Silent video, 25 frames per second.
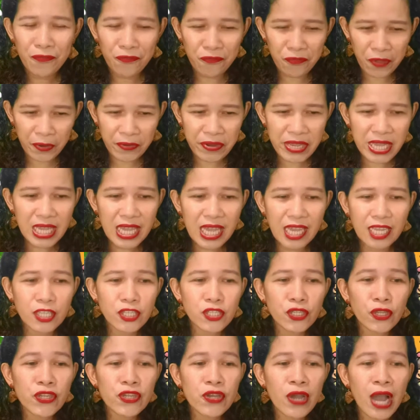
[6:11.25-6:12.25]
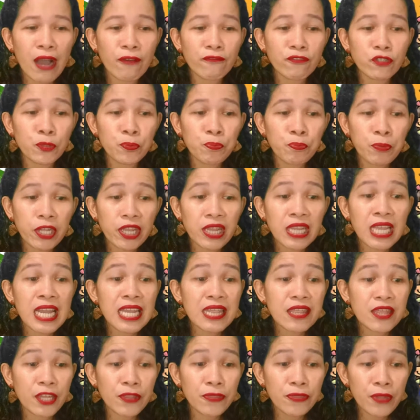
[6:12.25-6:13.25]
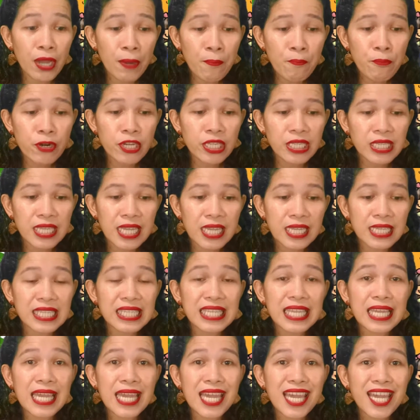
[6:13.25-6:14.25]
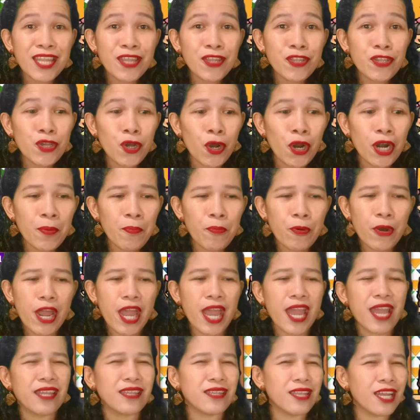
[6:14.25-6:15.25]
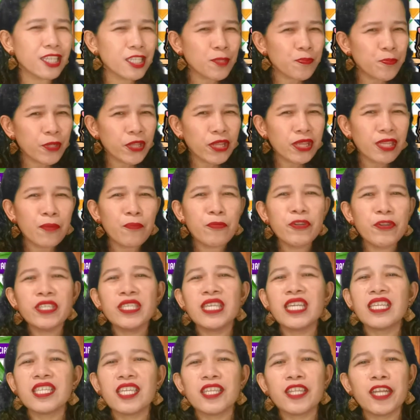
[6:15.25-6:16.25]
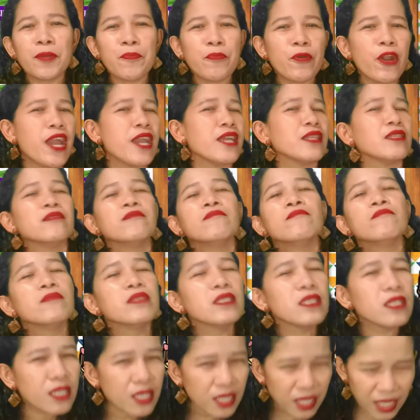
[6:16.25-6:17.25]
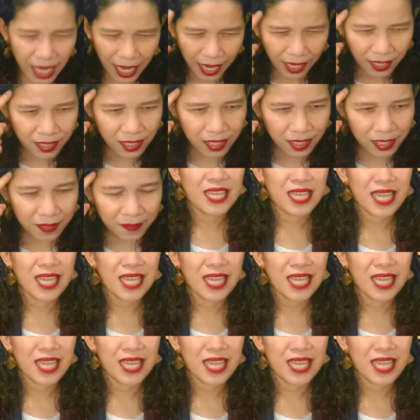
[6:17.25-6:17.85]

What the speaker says: Very good. So you have to put the number 6 in your brain. Let's put number 6 in our brain. 6.